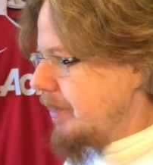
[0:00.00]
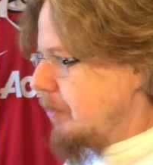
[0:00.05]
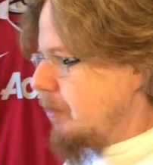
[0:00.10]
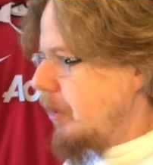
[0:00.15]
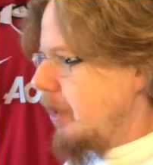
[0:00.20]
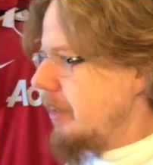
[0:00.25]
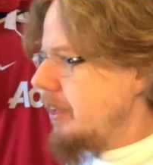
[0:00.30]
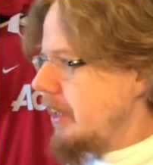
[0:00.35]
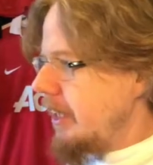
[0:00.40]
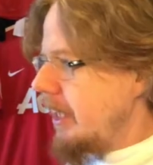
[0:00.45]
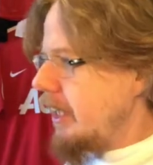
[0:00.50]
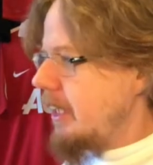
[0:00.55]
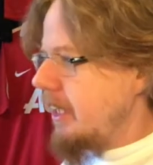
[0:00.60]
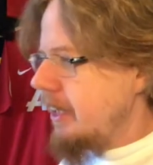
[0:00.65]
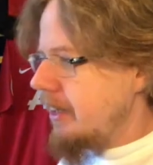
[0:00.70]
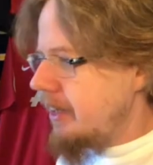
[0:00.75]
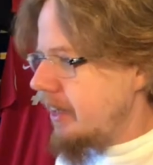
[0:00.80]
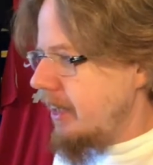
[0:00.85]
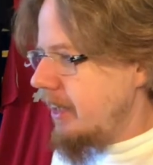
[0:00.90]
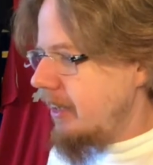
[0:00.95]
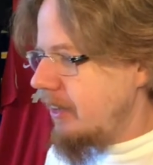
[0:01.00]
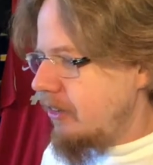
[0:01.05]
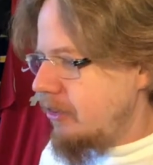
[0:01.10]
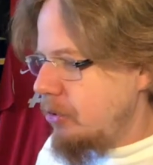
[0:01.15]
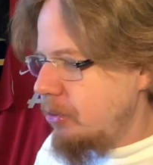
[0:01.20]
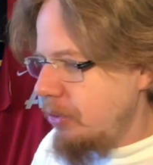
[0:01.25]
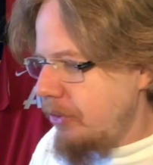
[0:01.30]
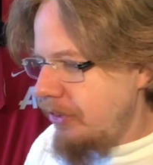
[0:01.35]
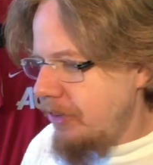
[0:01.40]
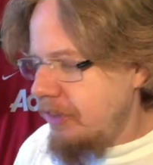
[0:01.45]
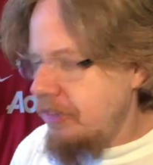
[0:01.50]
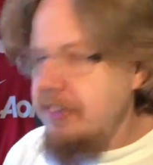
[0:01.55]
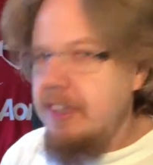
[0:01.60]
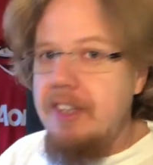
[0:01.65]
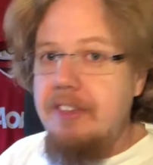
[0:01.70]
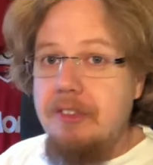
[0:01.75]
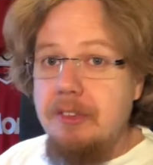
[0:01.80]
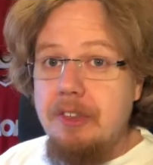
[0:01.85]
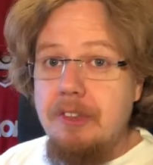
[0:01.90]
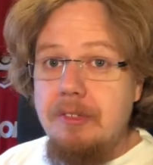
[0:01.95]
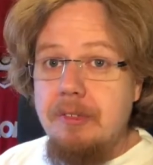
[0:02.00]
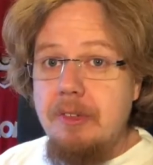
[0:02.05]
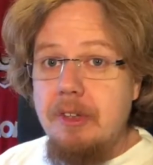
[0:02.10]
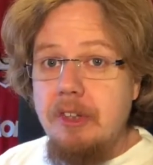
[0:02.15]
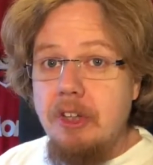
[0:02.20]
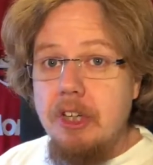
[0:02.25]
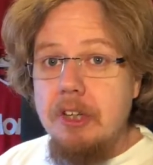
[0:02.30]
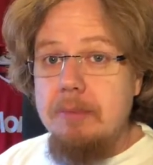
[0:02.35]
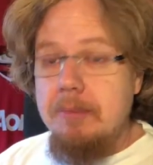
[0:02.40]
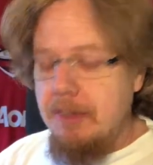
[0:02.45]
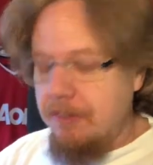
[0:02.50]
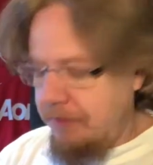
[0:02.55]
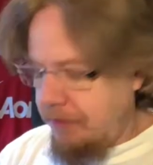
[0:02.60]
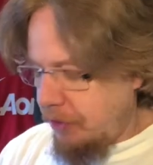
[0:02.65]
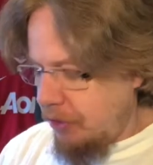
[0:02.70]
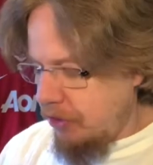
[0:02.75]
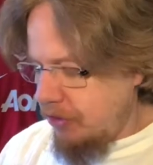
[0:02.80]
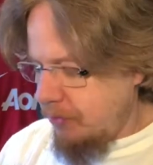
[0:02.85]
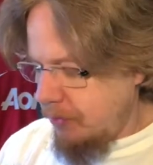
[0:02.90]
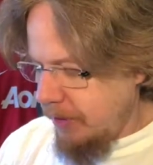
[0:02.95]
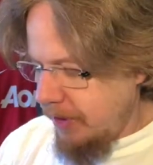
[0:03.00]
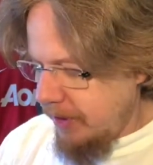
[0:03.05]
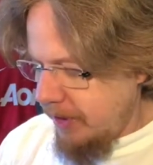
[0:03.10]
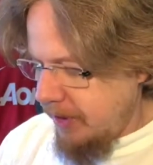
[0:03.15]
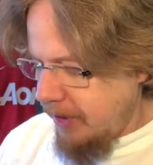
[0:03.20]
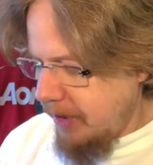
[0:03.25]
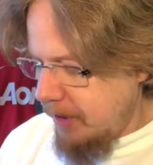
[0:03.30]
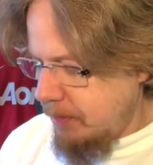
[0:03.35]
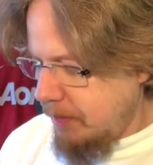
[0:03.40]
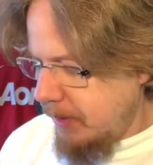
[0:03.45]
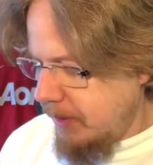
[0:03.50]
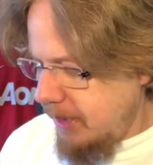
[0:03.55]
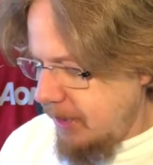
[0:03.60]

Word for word: one that i got in 2008 so not the first one i got but